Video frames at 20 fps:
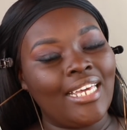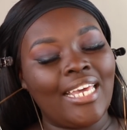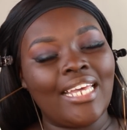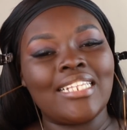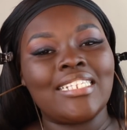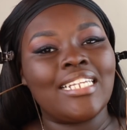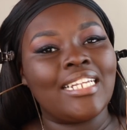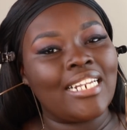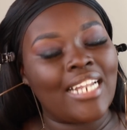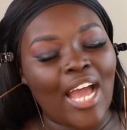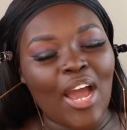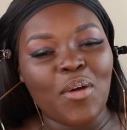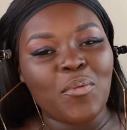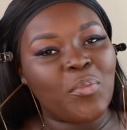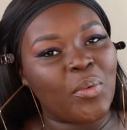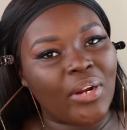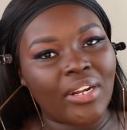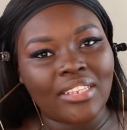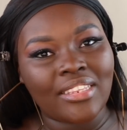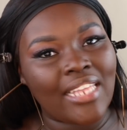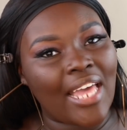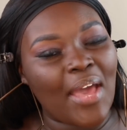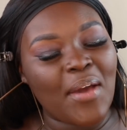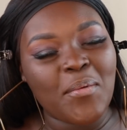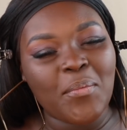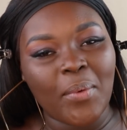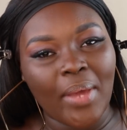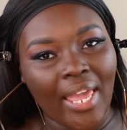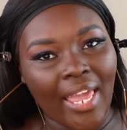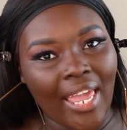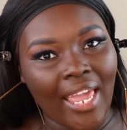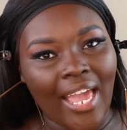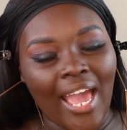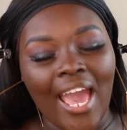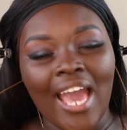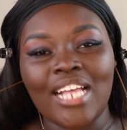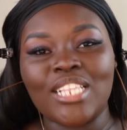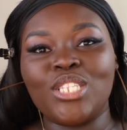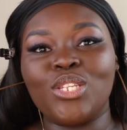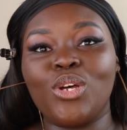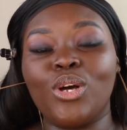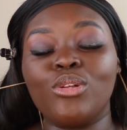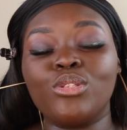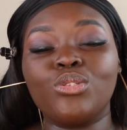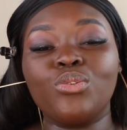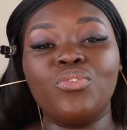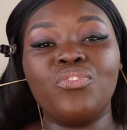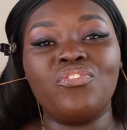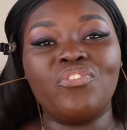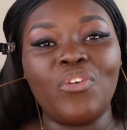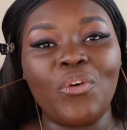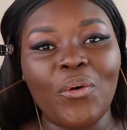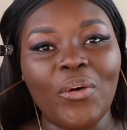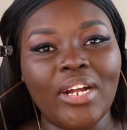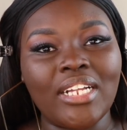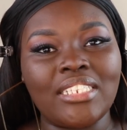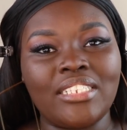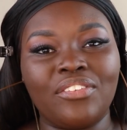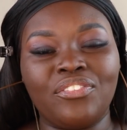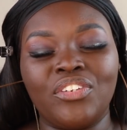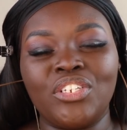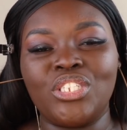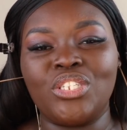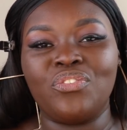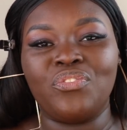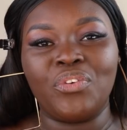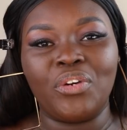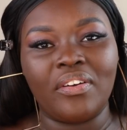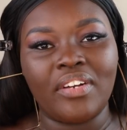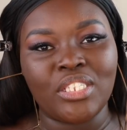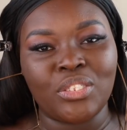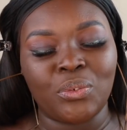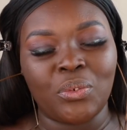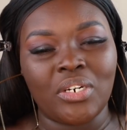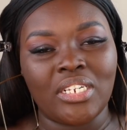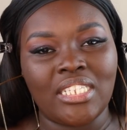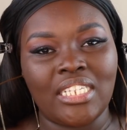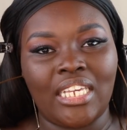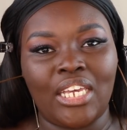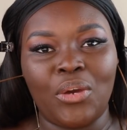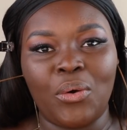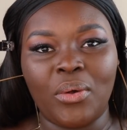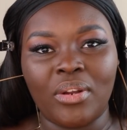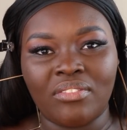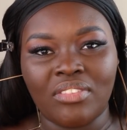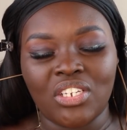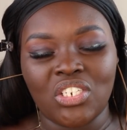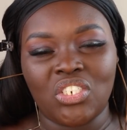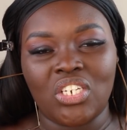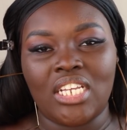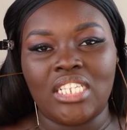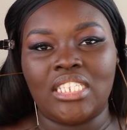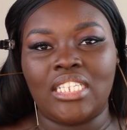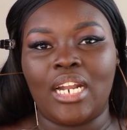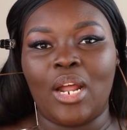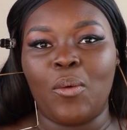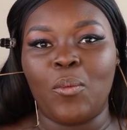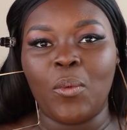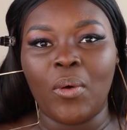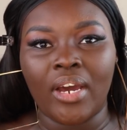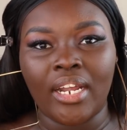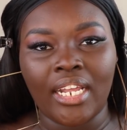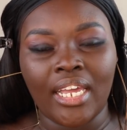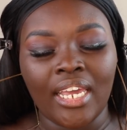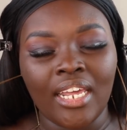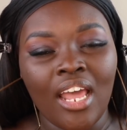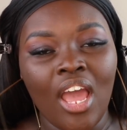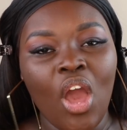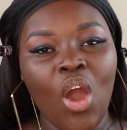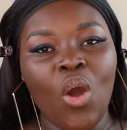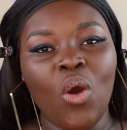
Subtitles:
It did not work that way. I had to go to 4 different Sephoras in order to get all of the shades that I wanted.